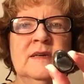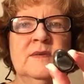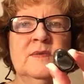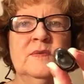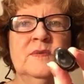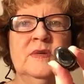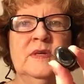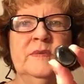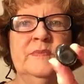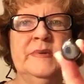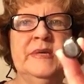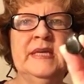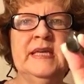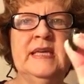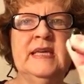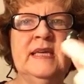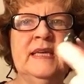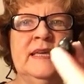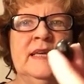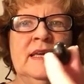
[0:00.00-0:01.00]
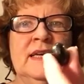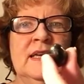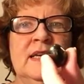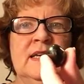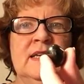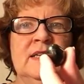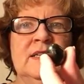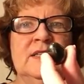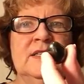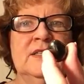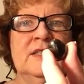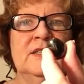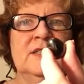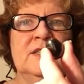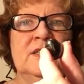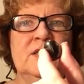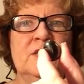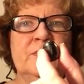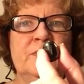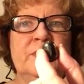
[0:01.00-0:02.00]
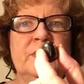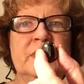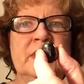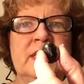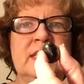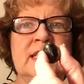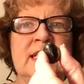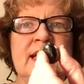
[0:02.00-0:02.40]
would be to put